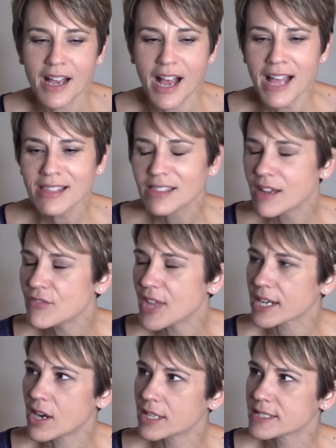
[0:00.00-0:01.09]
I love that
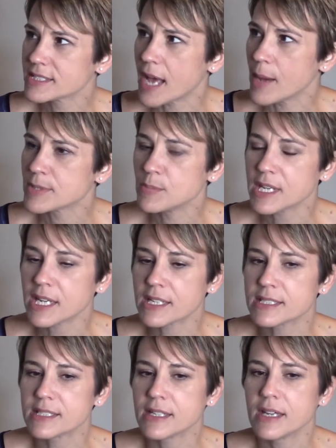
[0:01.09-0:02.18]
concept
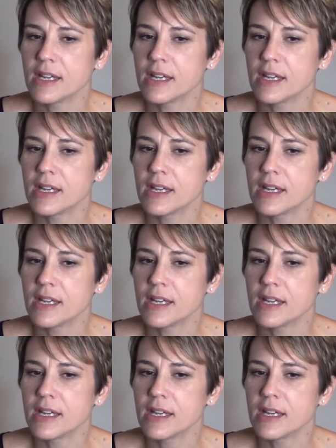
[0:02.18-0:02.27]
because,